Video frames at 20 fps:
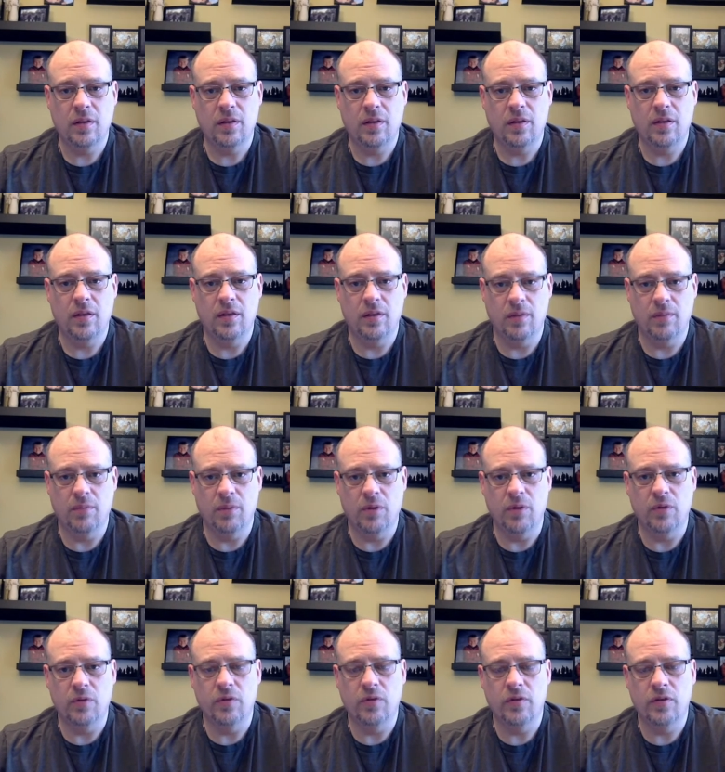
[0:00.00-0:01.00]
the
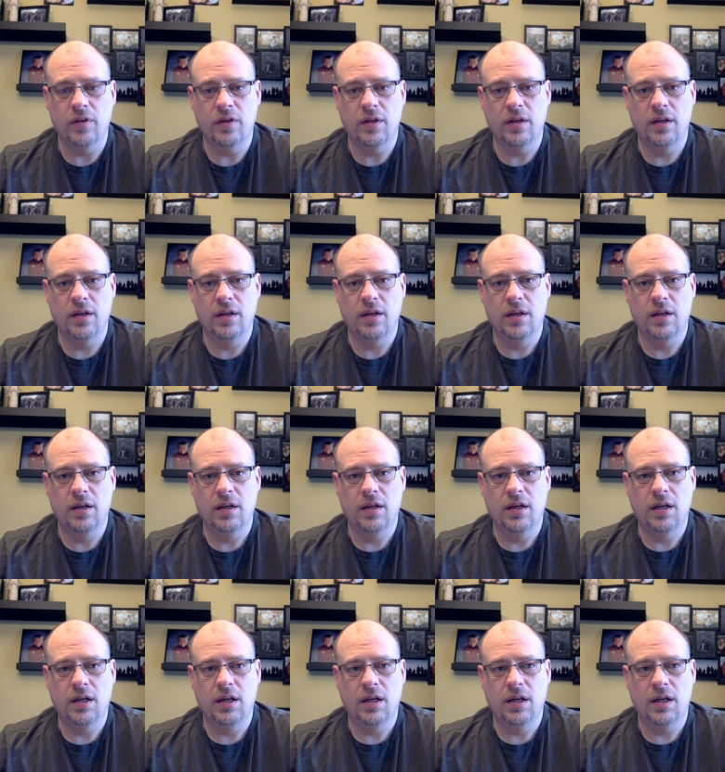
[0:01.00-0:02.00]
most
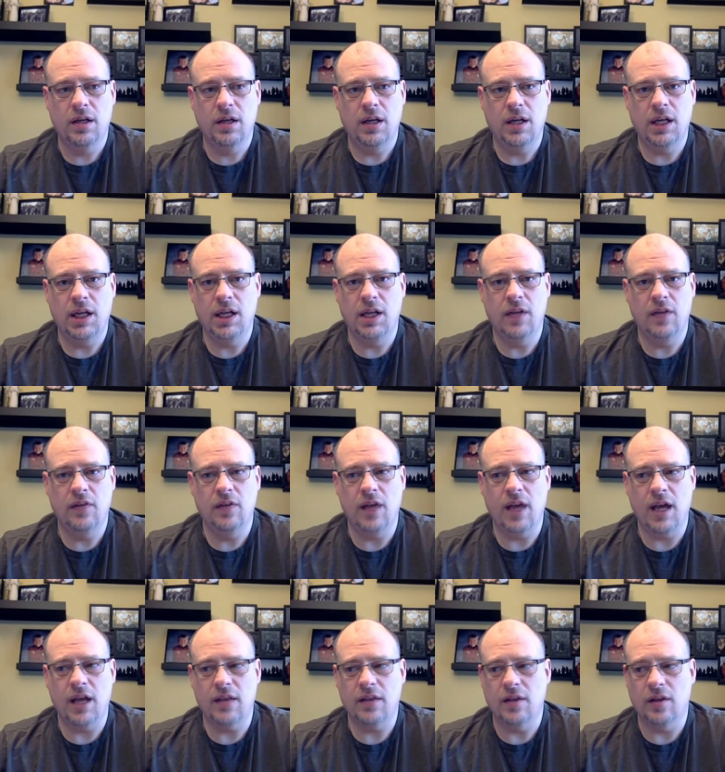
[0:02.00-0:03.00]
and is
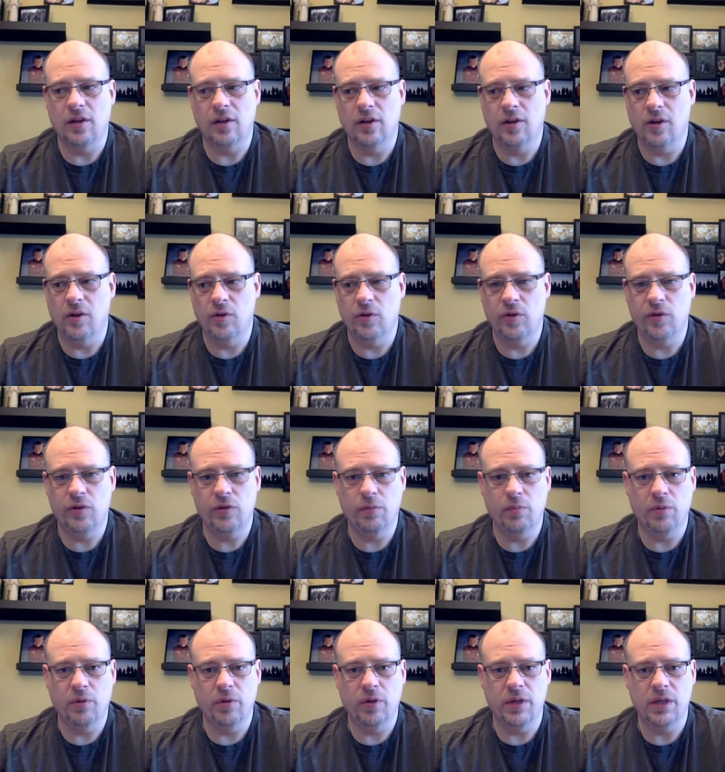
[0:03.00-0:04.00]
at the lowest
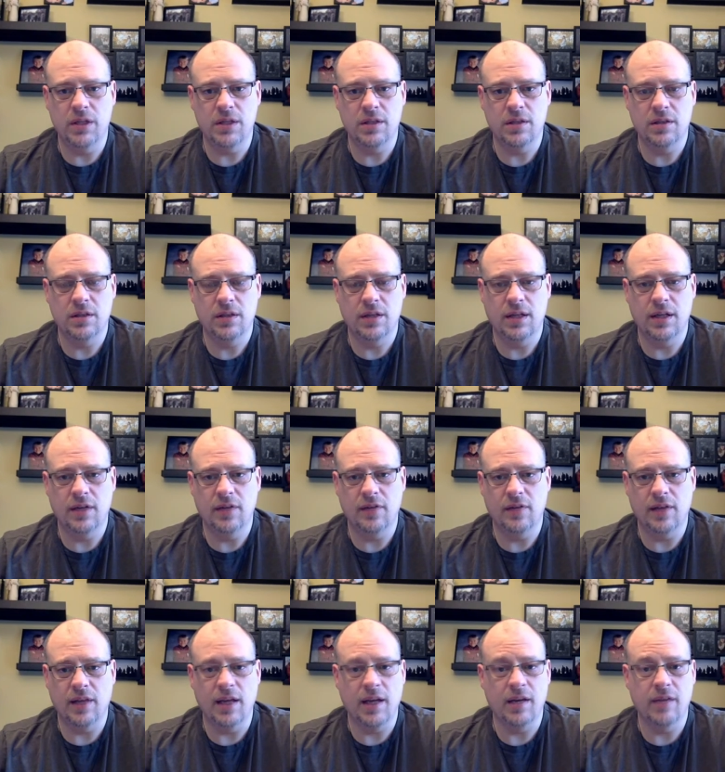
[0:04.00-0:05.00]
point in
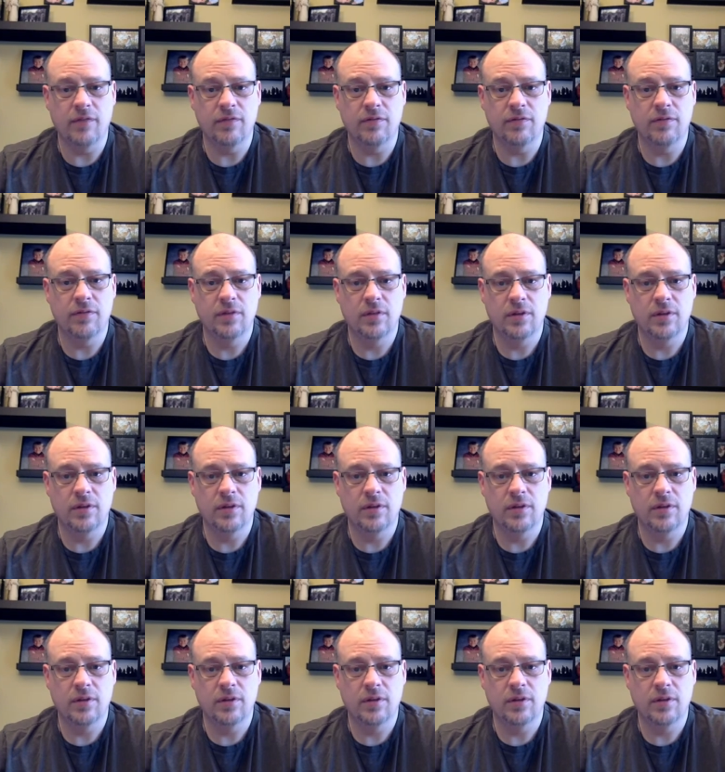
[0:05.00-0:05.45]
his life,